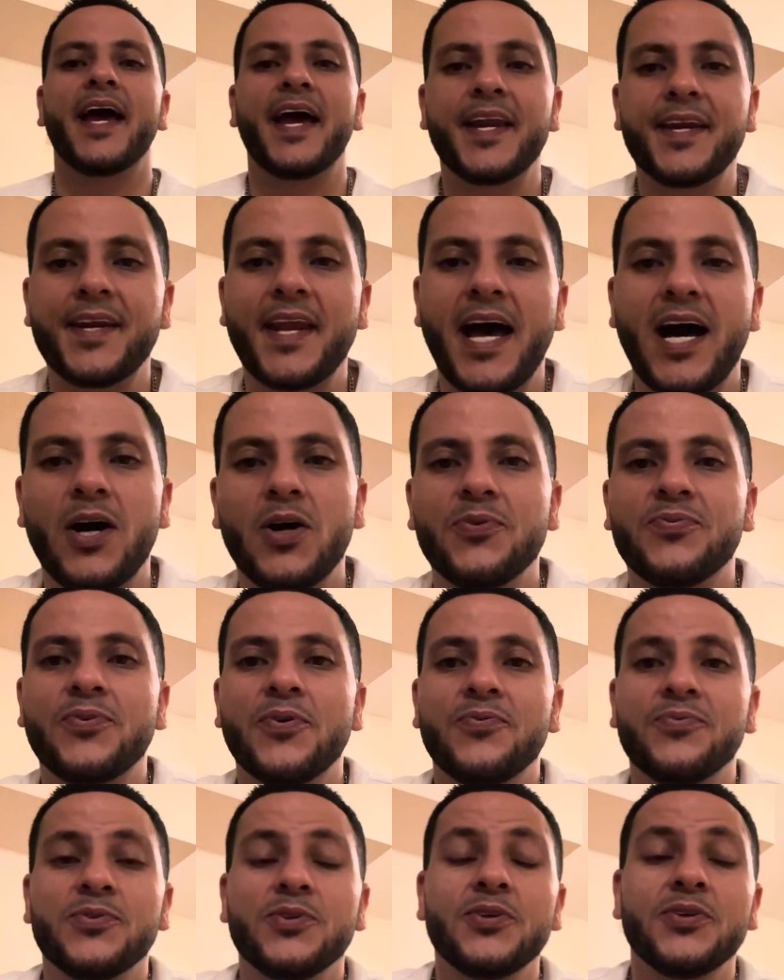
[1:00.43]
And now, if you're
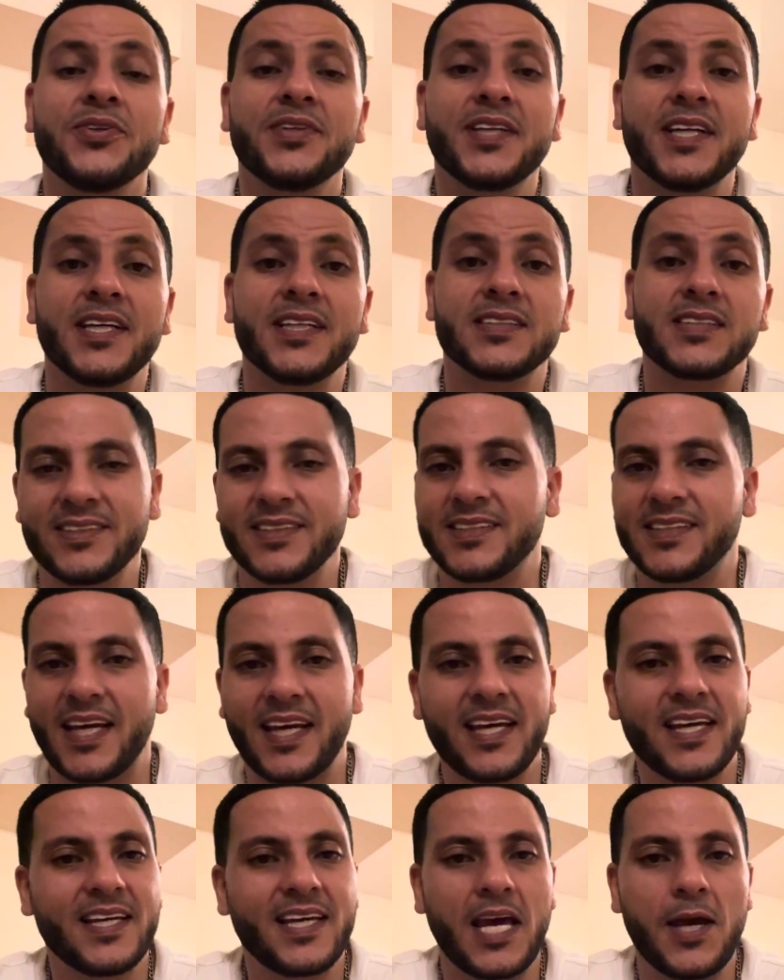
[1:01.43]
viewing this, the
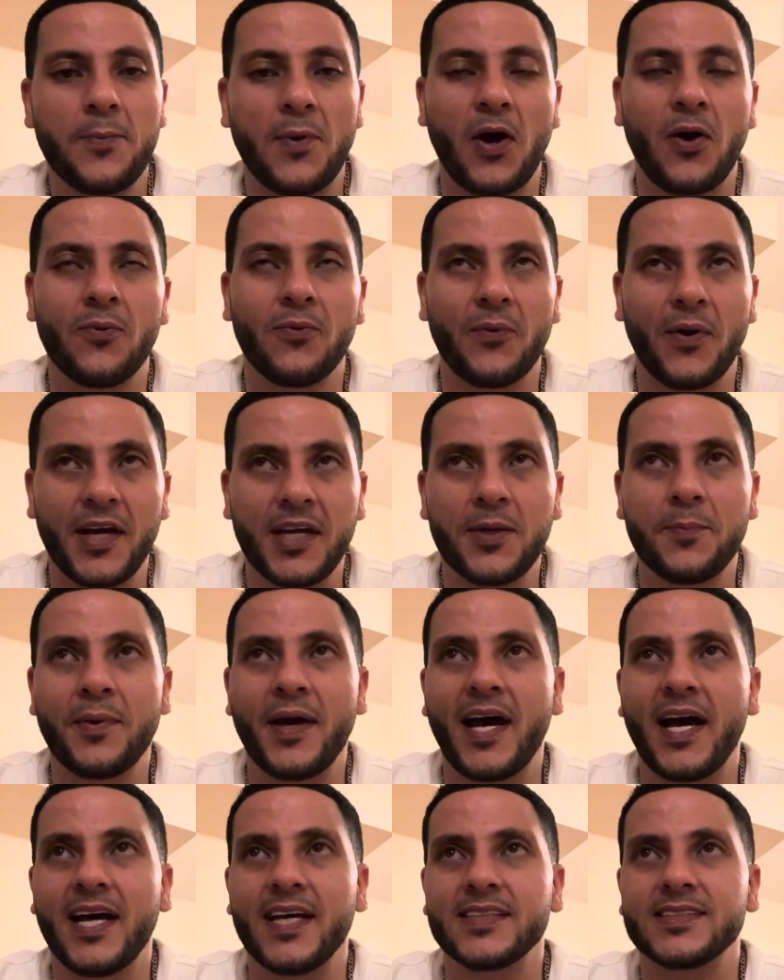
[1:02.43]
second game already
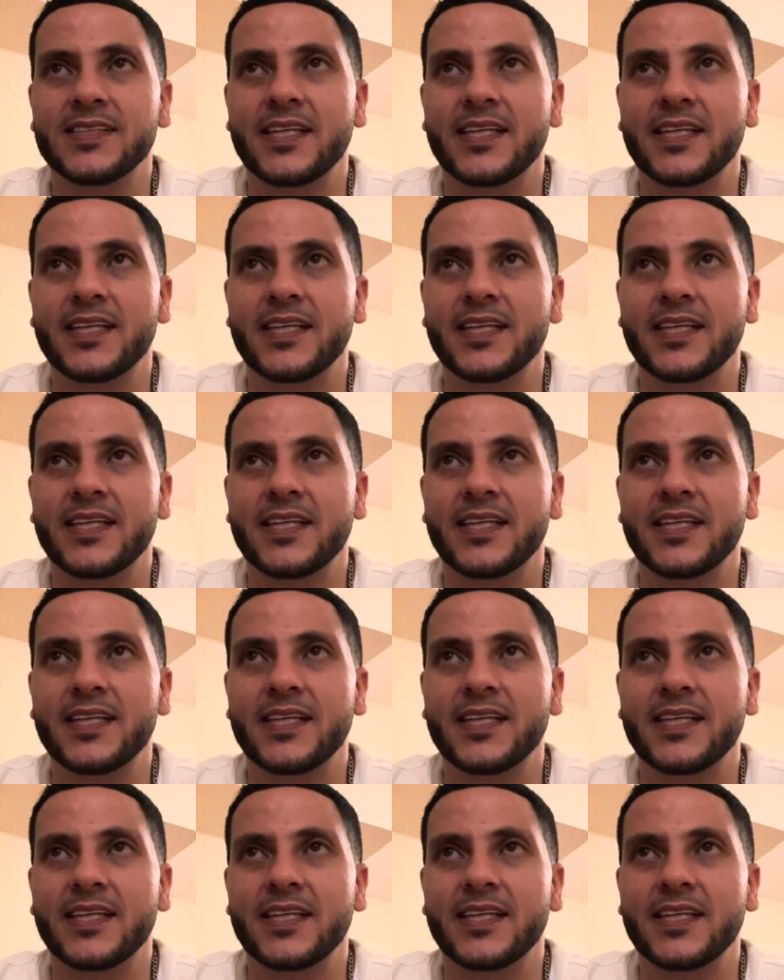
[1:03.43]
passed,